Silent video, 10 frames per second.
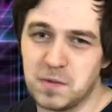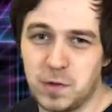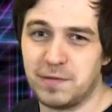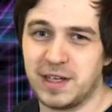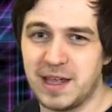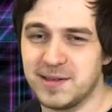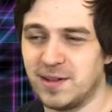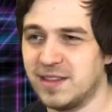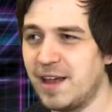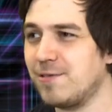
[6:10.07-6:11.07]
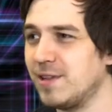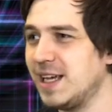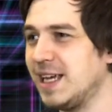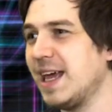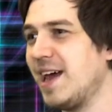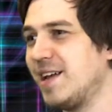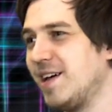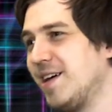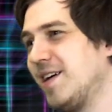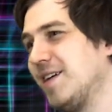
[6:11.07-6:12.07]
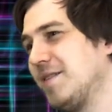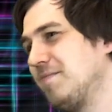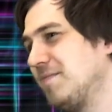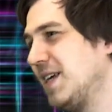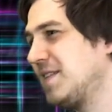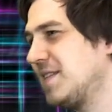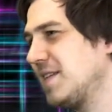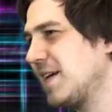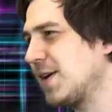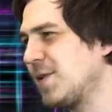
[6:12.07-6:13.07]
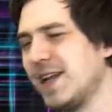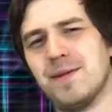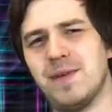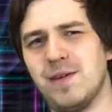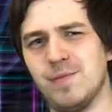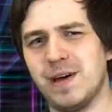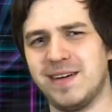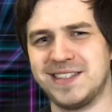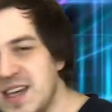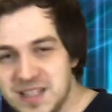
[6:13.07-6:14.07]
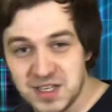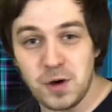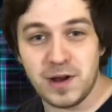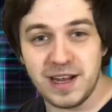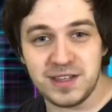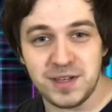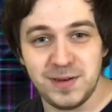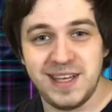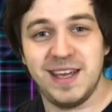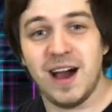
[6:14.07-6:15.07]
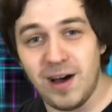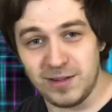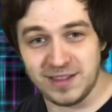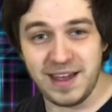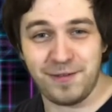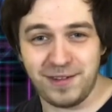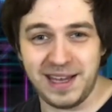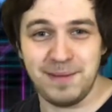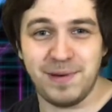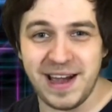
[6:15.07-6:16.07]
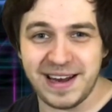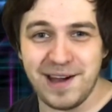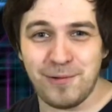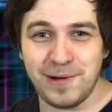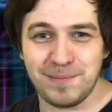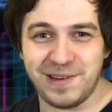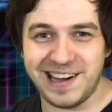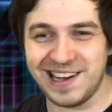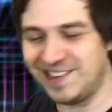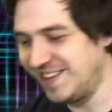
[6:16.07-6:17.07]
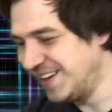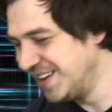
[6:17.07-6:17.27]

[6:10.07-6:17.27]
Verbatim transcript: one of the games I'll definitely get. Uh, it's not going into maybe piles. It's going into the I'll definitely buy that one pile.